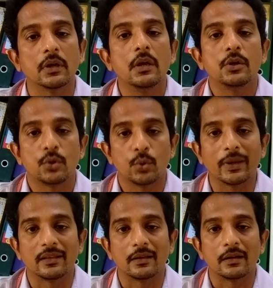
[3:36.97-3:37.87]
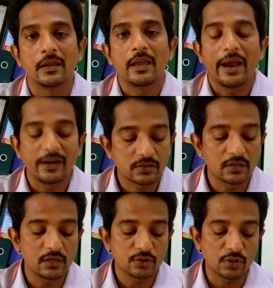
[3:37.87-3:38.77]
together and still
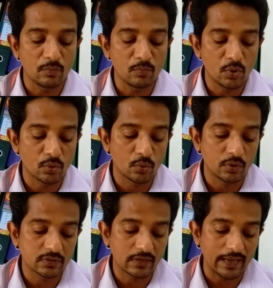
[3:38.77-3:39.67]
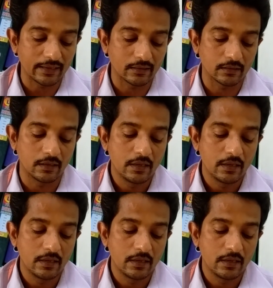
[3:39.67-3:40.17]
some more roles like uh,